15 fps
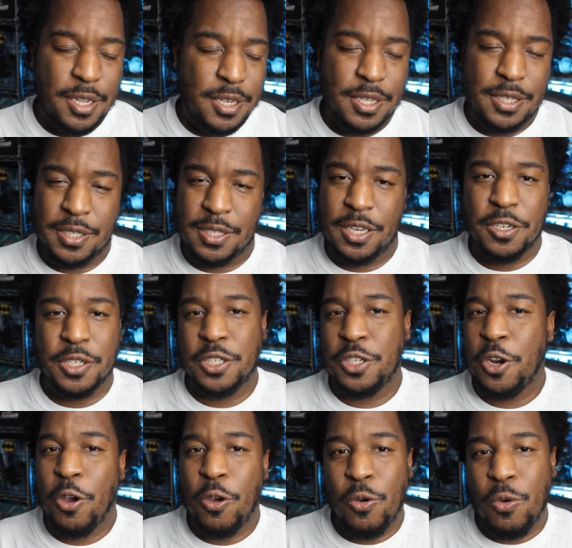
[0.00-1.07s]
because there's
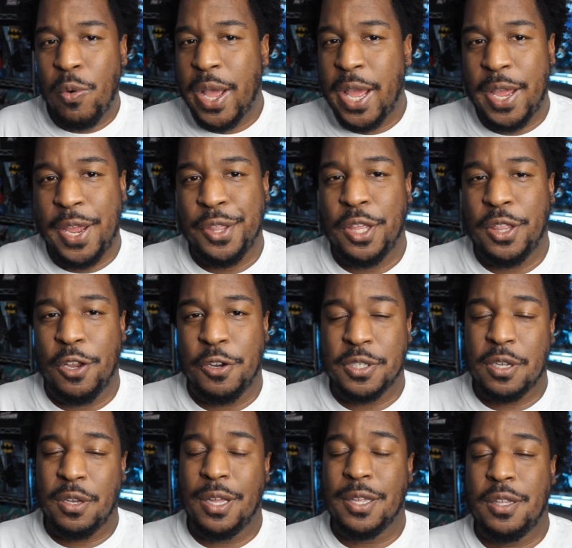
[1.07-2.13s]
no way that there's
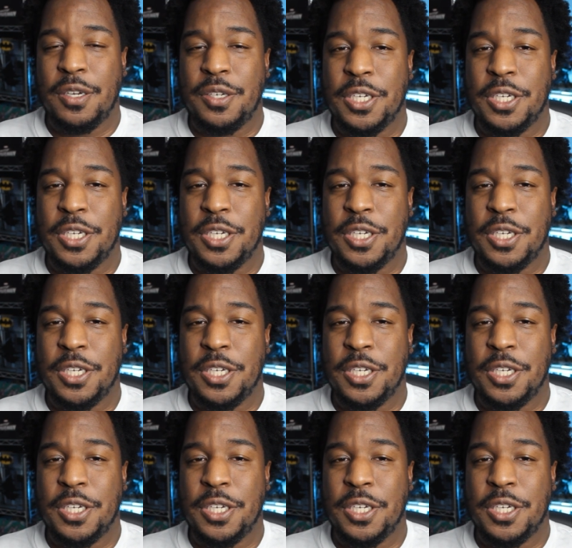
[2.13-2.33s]
collected